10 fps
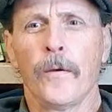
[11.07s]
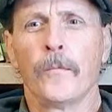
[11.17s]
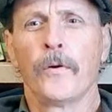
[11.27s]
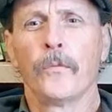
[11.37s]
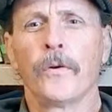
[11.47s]

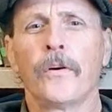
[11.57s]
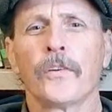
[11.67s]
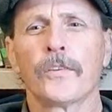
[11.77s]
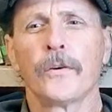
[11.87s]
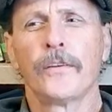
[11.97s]
but would
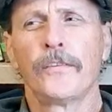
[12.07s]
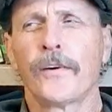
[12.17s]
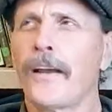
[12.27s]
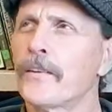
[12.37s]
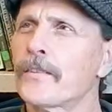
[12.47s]
also
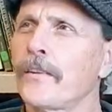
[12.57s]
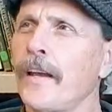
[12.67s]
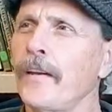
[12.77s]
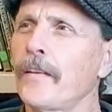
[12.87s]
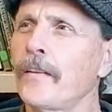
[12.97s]
address
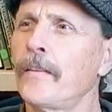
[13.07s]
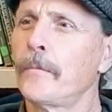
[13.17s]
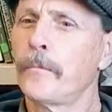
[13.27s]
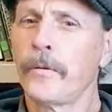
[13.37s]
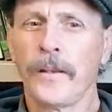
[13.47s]
like
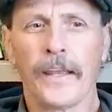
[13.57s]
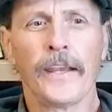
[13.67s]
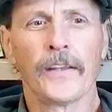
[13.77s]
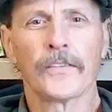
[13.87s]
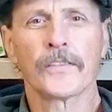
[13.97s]

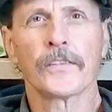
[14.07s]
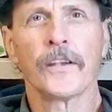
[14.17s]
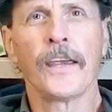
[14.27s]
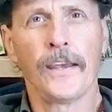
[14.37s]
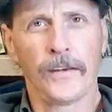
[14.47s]
plants and